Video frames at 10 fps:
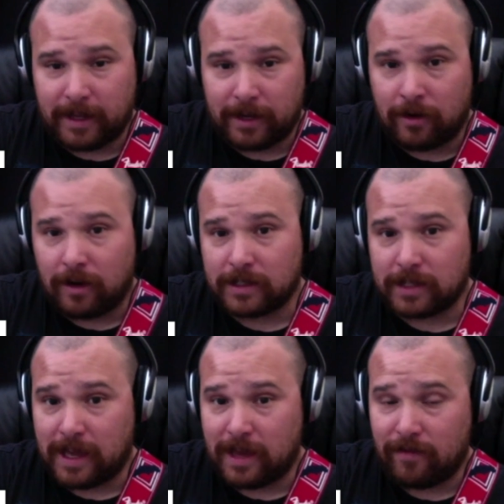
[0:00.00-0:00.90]
lay it
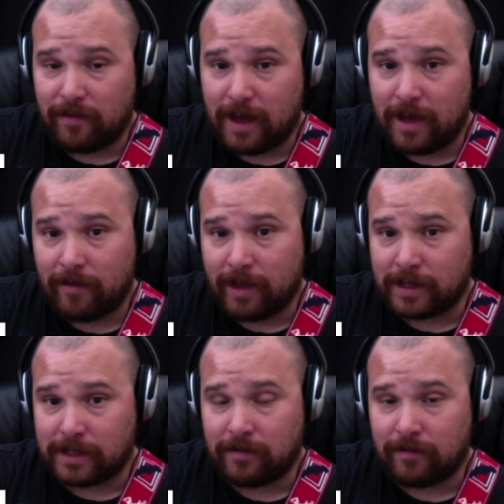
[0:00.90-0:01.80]
across A5
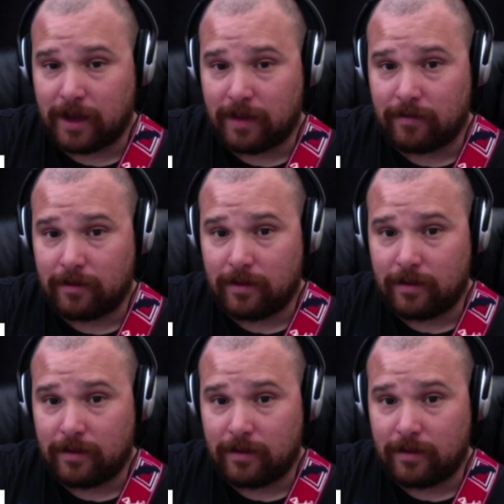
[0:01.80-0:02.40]
and D5.